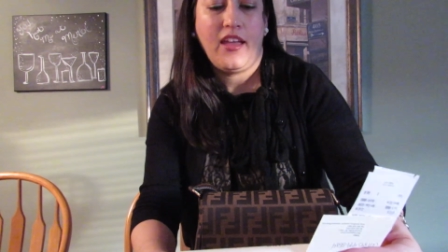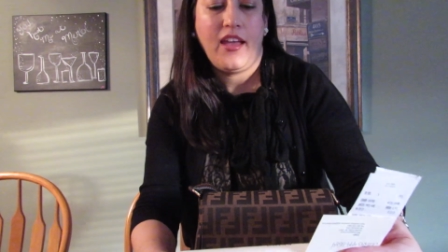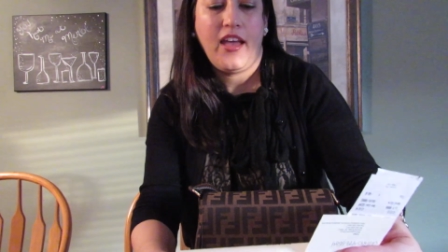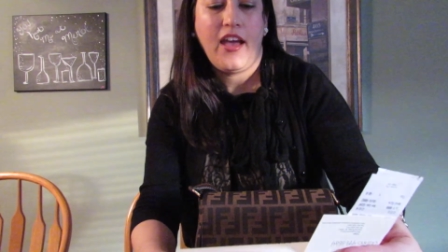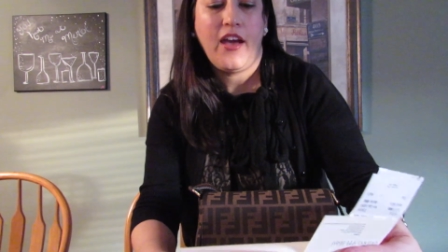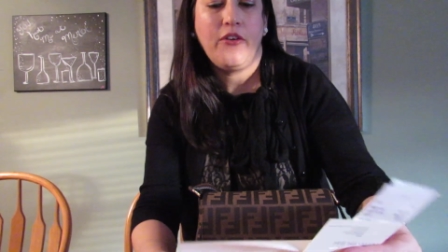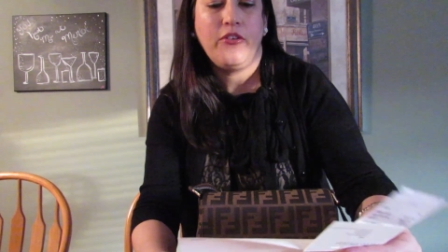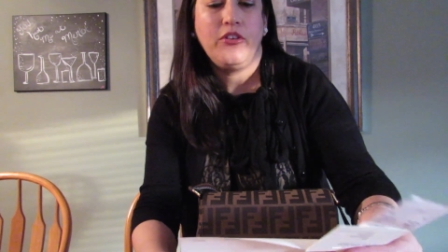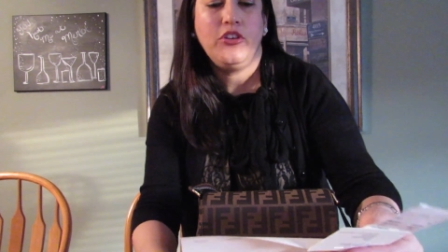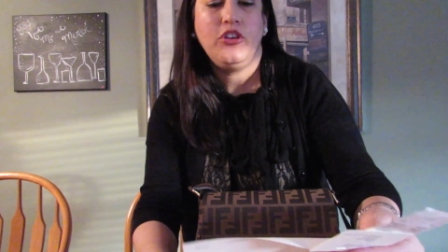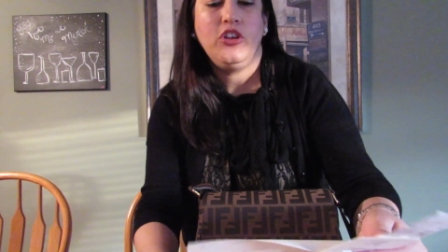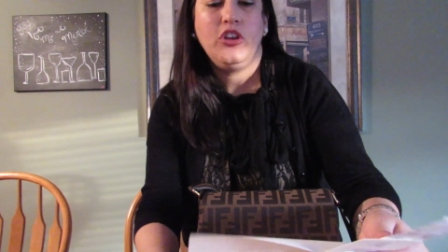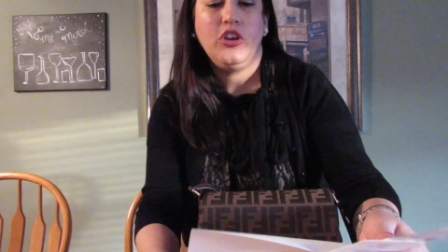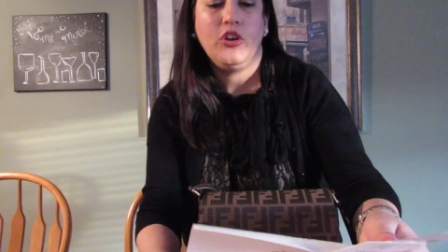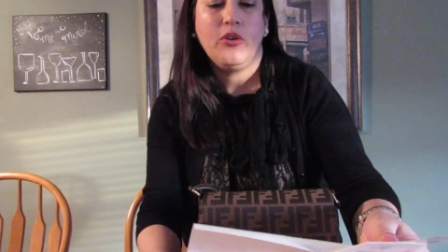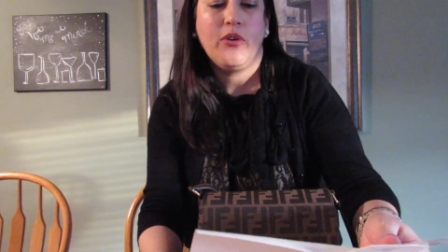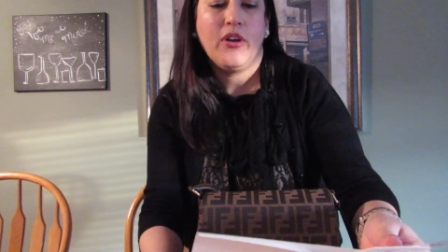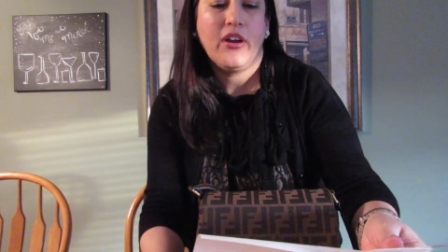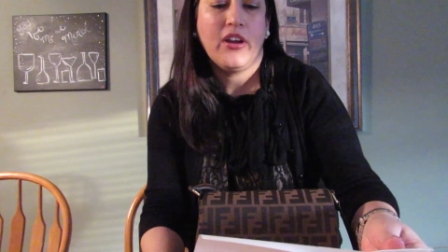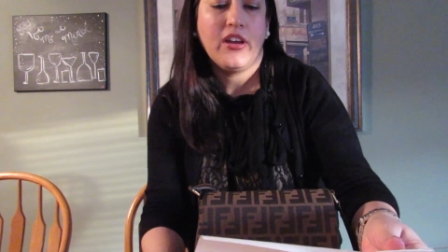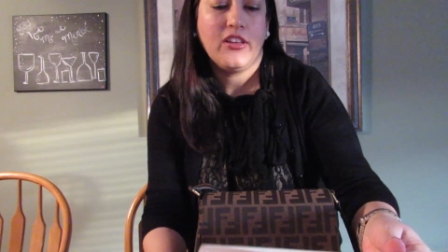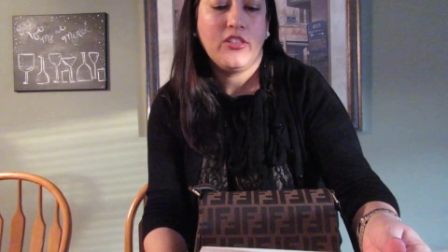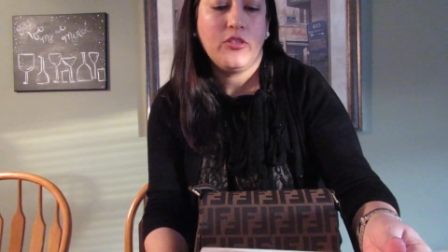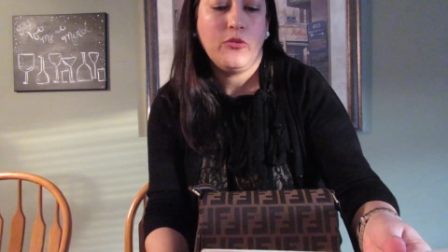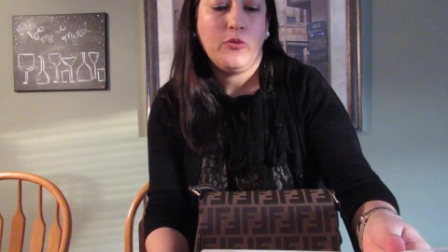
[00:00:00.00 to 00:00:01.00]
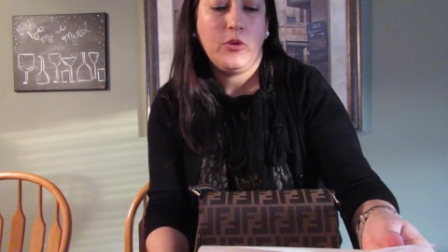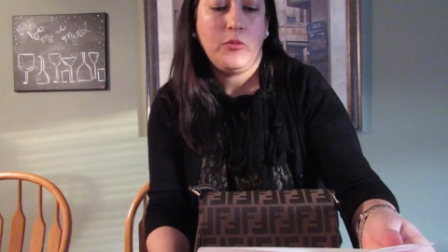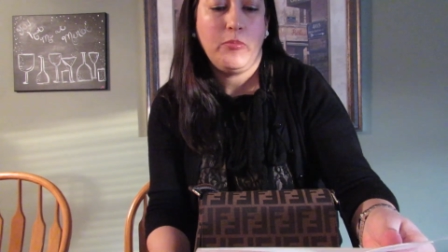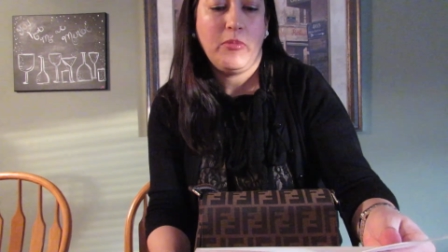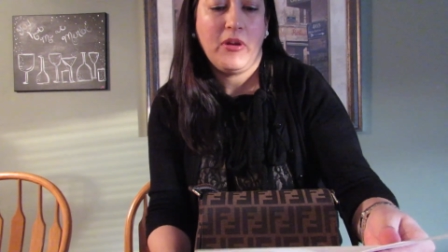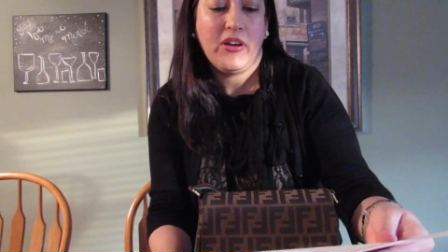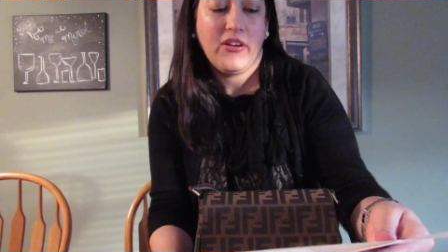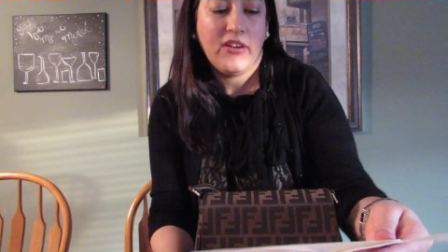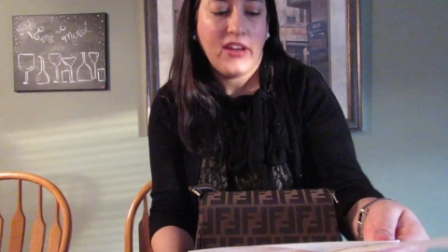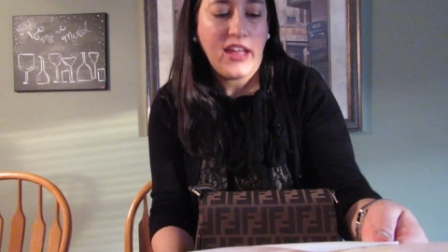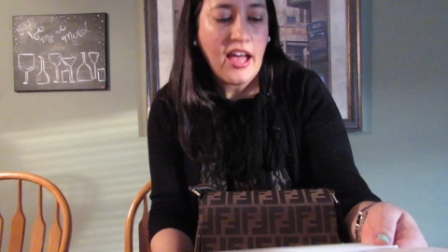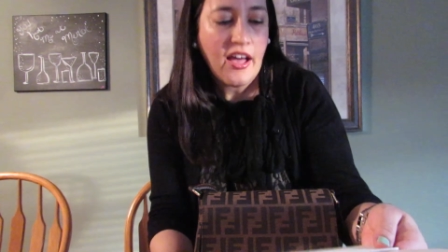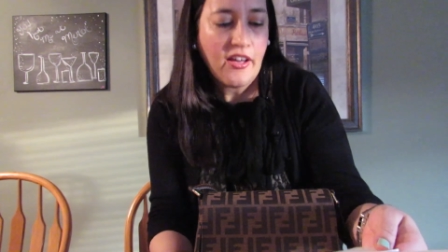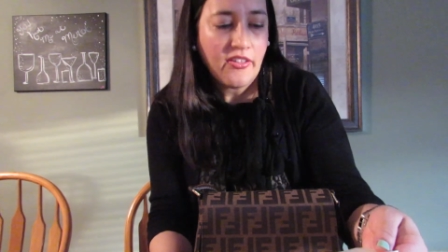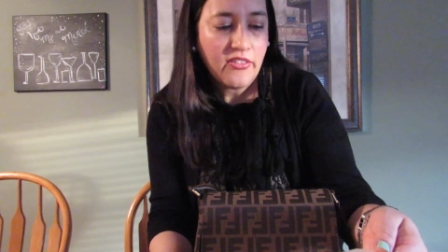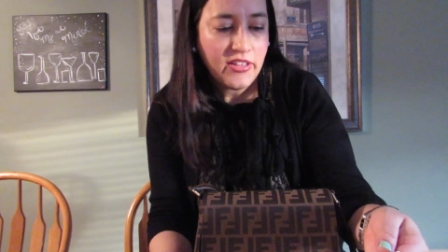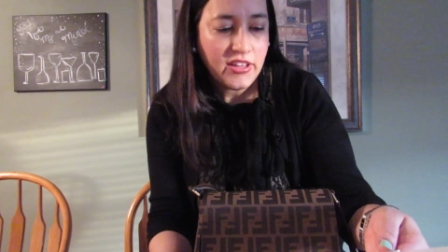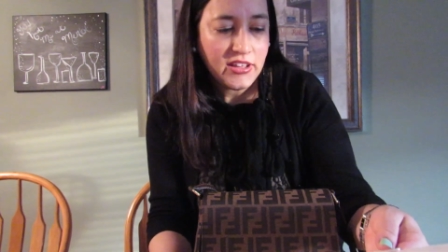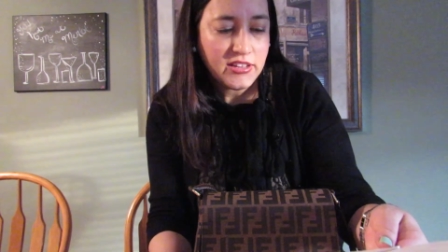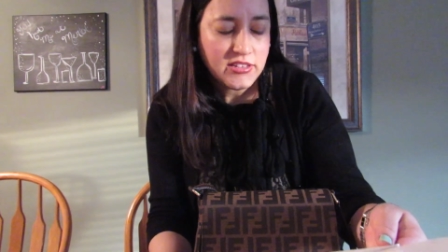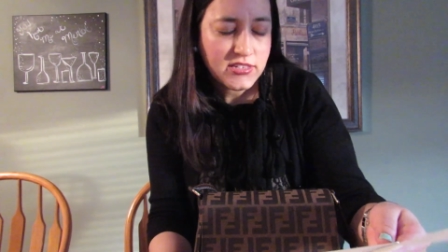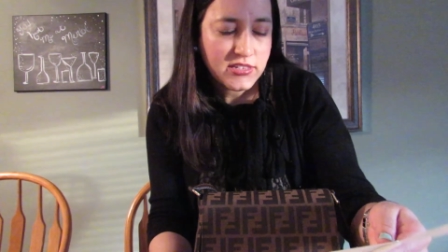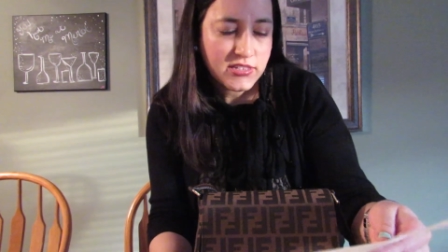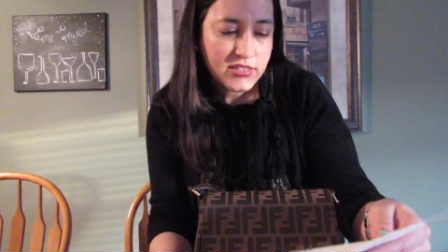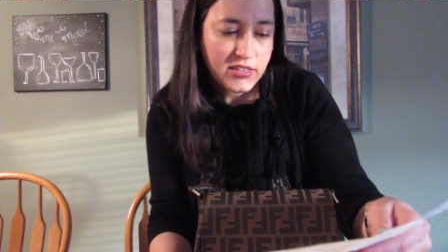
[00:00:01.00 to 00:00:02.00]
out in New York, the Woodbury
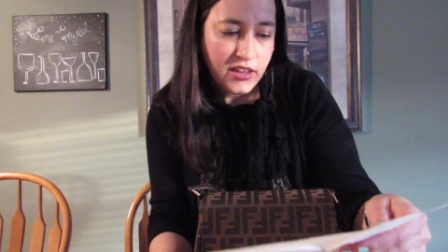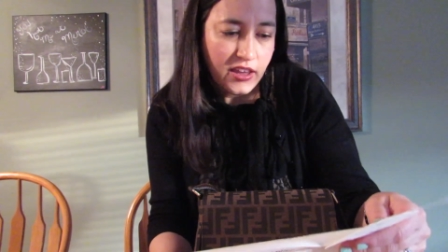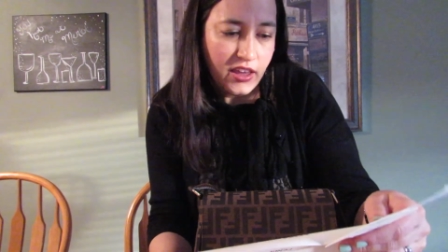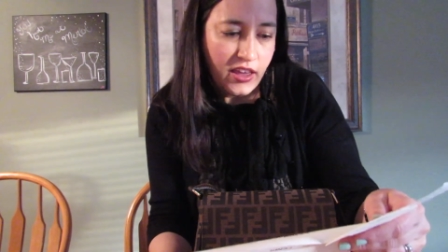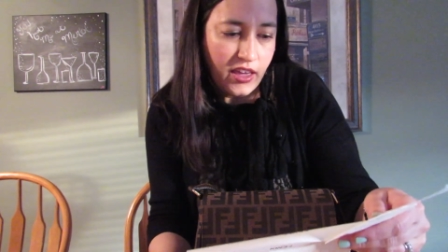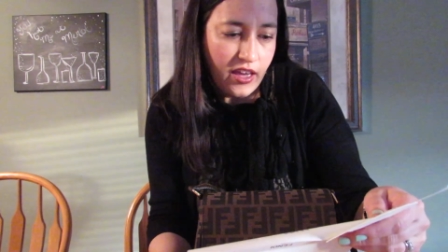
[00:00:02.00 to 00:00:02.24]
outlets.